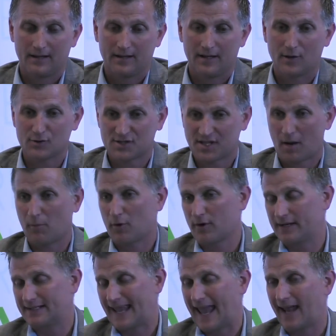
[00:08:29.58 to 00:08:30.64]
Summer
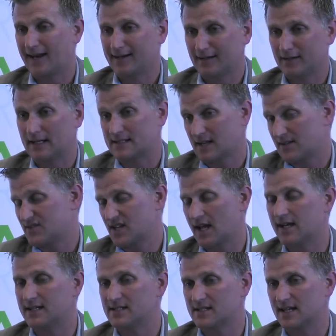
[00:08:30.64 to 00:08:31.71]
in Canada, as I've
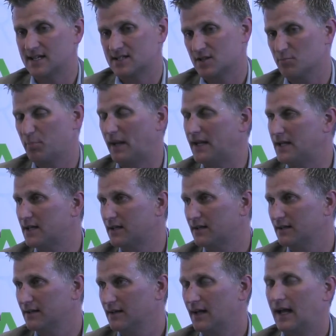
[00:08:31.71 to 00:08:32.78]
said, is the peak,
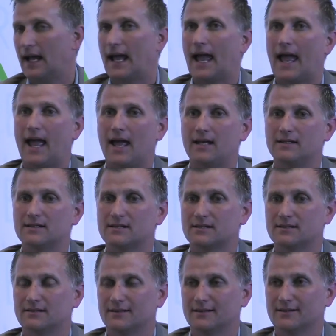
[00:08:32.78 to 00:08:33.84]
and
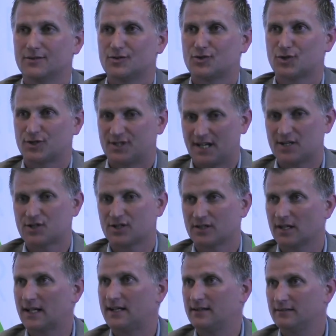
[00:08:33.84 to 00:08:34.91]

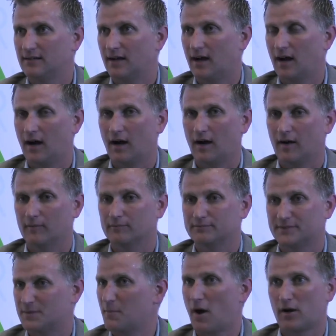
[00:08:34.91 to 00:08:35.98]
traditionally
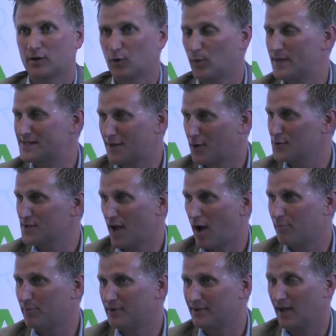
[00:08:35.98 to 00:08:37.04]
demand always goes
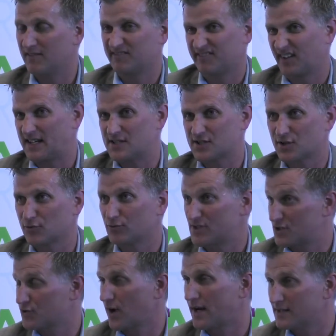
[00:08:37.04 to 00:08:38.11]
up and fleets are
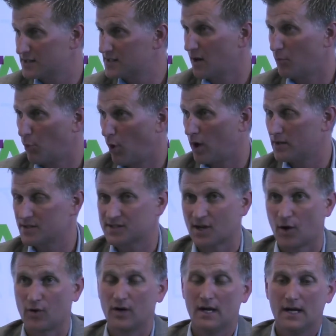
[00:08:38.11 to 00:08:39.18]
restrained somewhat.
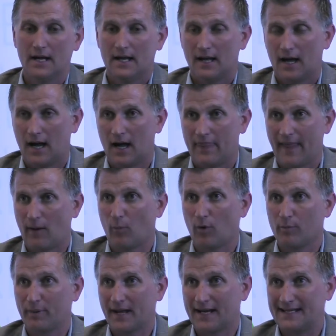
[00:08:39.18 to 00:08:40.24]
So that
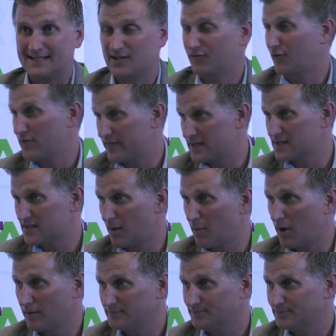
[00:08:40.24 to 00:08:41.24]
won't be any different this summer.